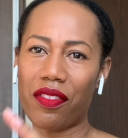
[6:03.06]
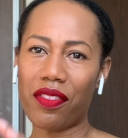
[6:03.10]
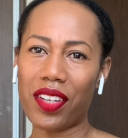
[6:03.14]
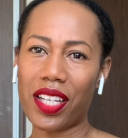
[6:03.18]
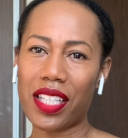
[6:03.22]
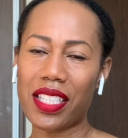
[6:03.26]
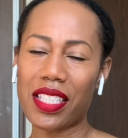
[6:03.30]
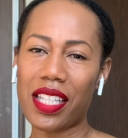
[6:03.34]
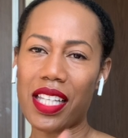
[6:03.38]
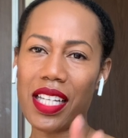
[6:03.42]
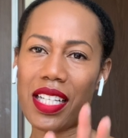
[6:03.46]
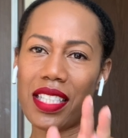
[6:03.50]

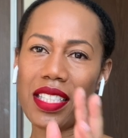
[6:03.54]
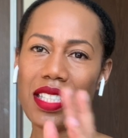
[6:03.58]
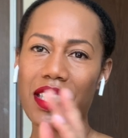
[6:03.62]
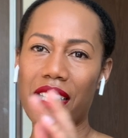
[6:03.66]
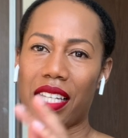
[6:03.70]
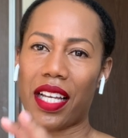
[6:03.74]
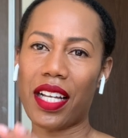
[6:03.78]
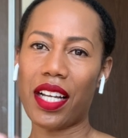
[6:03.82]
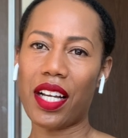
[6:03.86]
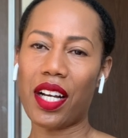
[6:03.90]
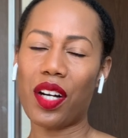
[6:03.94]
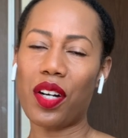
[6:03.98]
fix things as
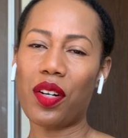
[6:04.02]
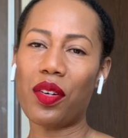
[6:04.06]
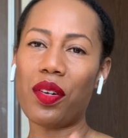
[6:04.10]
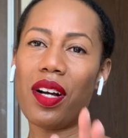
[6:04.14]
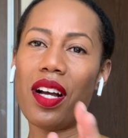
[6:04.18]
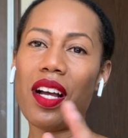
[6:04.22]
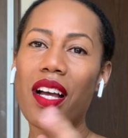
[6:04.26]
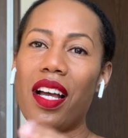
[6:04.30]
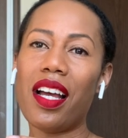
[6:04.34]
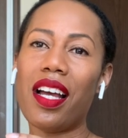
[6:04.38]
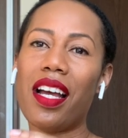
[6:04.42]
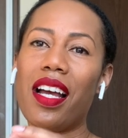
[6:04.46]
they go.
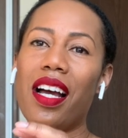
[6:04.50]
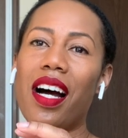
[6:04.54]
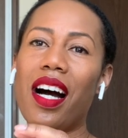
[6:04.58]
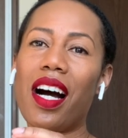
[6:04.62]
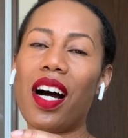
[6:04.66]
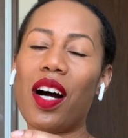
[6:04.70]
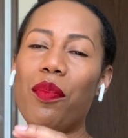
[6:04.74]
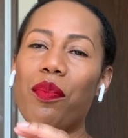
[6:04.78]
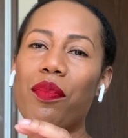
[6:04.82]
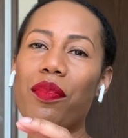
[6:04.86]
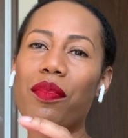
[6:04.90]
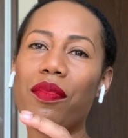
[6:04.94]

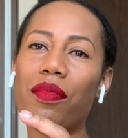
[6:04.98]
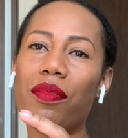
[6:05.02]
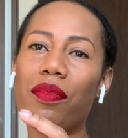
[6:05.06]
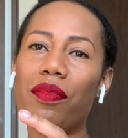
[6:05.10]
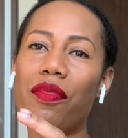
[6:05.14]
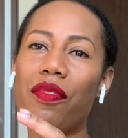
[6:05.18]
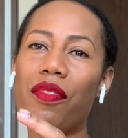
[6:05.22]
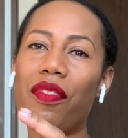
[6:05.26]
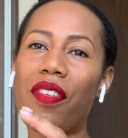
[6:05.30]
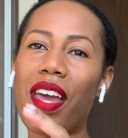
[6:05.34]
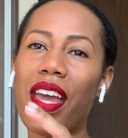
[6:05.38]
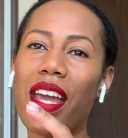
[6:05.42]

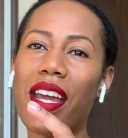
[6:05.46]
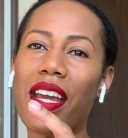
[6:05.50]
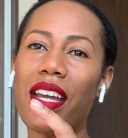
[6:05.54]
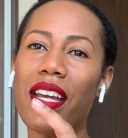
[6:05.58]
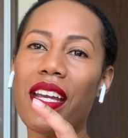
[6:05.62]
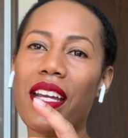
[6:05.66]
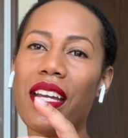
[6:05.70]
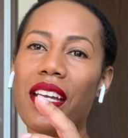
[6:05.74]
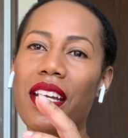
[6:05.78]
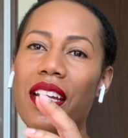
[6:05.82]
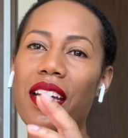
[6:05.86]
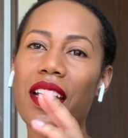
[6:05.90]

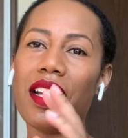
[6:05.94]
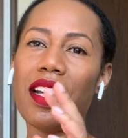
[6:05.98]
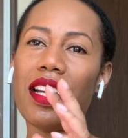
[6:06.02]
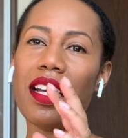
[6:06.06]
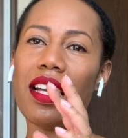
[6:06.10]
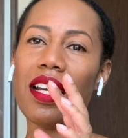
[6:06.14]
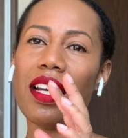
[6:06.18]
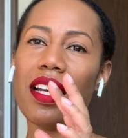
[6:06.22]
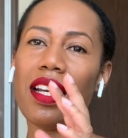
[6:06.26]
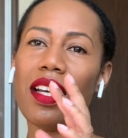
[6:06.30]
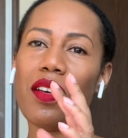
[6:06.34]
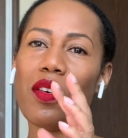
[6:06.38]
They
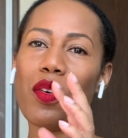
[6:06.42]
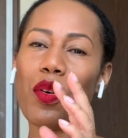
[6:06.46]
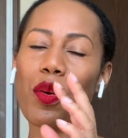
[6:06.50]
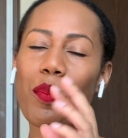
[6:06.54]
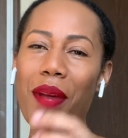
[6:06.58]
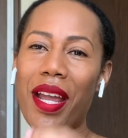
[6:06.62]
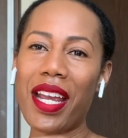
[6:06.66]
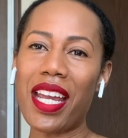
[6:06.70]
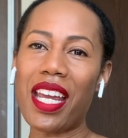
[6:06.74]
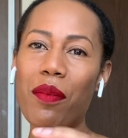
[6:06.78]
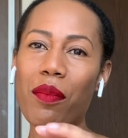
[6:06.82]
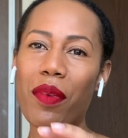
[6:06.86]
were
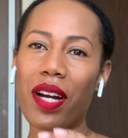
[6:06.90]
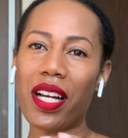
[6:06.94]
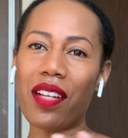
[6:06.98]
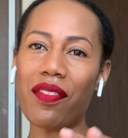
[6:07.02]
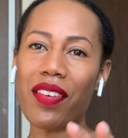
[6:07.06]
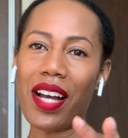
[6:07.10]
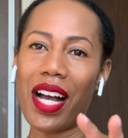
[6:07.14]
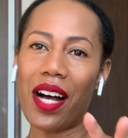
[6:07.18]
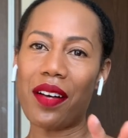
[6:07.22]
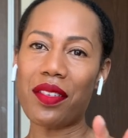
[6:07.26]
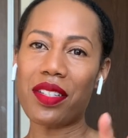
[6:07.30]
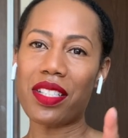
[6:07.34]
making money in the
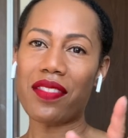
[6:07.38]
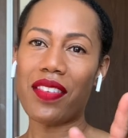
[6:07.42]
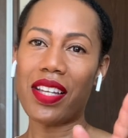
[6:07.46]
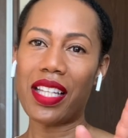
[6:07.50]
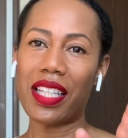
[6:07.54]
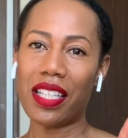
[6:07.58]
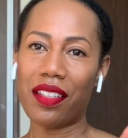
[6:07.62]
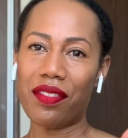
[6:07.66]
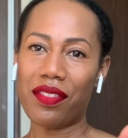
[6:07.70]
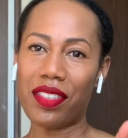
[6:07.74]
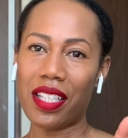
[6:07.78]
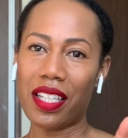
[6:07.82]
houses they
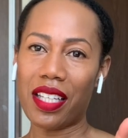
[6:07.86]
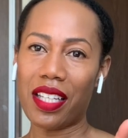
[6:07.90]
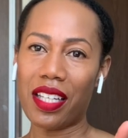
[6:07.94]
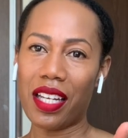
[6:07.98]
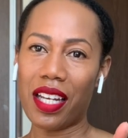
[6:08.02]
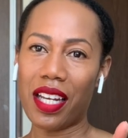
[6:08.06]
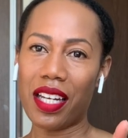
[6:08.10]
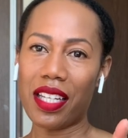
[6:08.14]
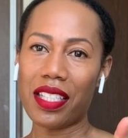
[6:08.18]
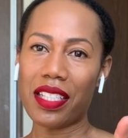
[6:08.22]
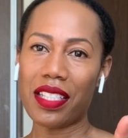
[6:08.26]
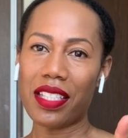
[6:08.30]
lived in
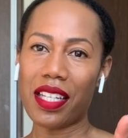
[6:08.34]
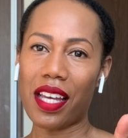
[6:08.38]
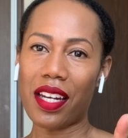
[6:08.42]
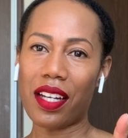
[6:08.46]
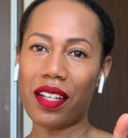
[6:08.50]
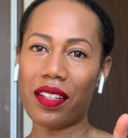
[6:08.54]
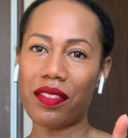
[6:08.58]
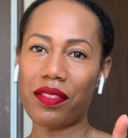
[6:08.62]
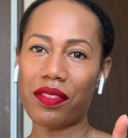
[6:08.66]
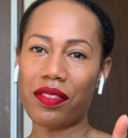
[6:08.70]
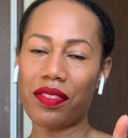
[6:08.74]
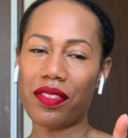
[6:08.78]
instead
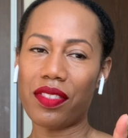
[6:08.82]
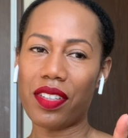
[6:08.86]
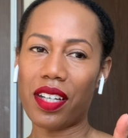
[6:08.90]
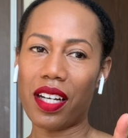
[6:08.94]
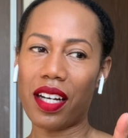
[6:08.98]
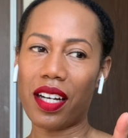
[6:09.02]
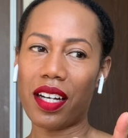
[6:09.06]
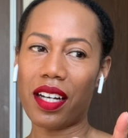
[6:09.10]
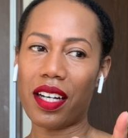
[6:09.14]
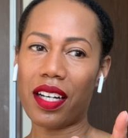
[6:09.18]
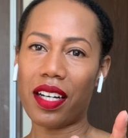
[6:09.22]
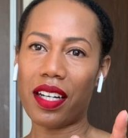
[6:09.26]
of
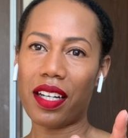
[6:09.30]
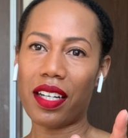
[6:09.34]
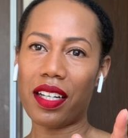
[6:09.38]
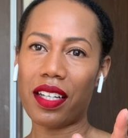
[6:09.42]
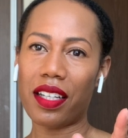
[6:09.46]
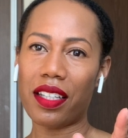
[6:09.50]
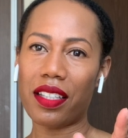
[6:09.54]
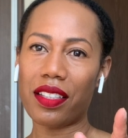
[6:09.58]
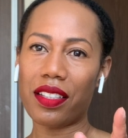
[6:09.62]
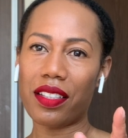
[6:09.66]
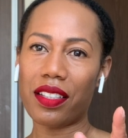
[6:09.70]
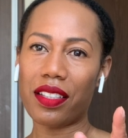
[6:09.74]

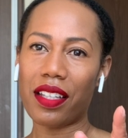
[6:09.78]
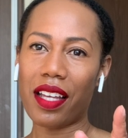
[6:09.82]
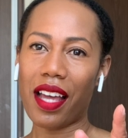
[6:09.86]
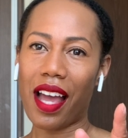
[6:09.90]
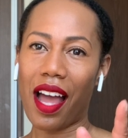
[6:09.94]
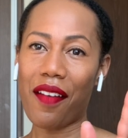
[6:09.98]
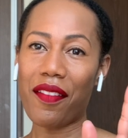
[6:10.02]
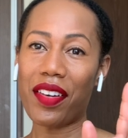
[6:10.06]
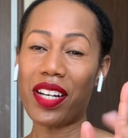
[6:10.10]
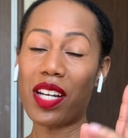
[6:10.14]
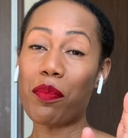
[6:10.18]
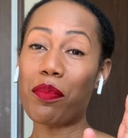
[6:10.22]

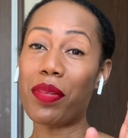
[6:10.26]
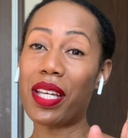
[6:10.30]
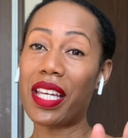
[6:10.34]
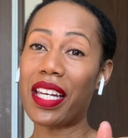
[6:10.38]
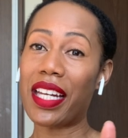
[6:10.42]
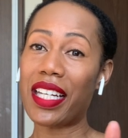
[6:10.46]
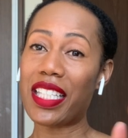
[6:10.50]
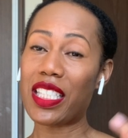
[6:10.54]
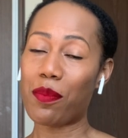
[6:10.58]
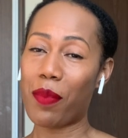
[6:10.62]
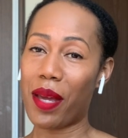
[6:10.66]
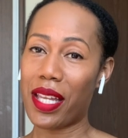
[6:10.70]
having it be an
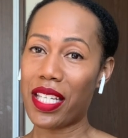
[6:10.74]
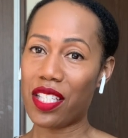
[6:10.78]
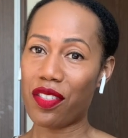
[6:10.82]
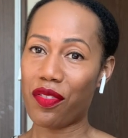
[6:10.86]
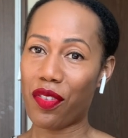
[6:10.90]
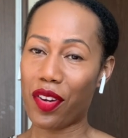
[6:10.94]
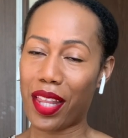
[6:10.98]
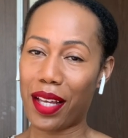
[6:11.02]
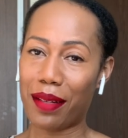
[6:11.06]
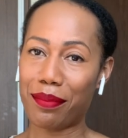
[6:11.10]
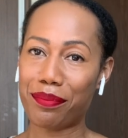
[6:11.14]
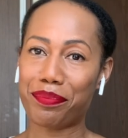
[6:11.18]
expense for
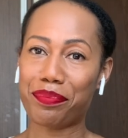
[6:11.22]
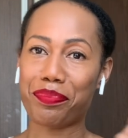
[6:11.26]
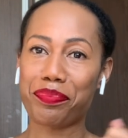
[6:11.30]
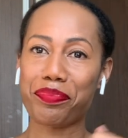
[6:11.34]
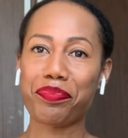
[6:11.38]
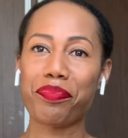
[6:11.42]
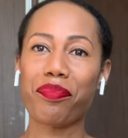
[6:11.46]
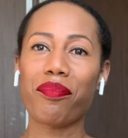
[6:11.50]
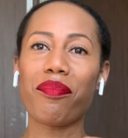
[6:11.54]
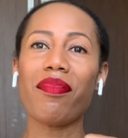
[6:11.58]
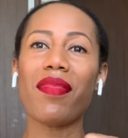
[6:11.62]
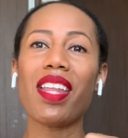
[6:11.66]
them.
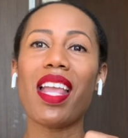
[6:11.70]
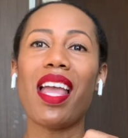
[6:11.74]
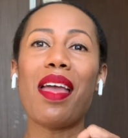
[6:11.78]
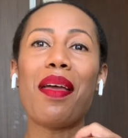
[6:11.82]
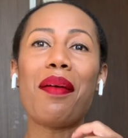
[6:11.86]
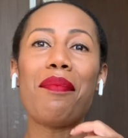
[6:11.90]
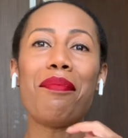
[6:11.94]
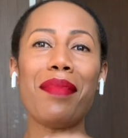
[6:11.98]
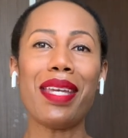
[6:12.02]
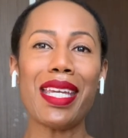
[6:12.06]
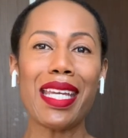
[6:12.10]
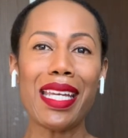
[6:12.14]

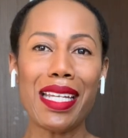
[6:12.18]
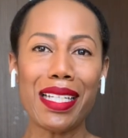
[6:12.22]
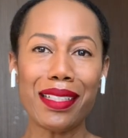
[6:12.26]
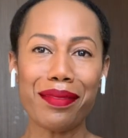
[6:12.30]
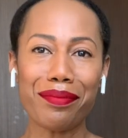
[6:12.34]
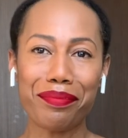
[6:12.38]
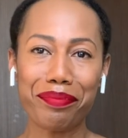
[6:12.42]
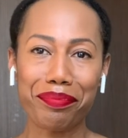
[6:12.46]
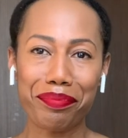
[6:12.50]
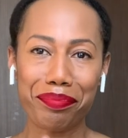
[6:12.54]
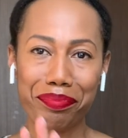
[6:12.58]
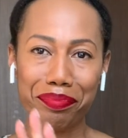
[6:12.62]

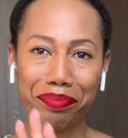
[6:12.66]
Me,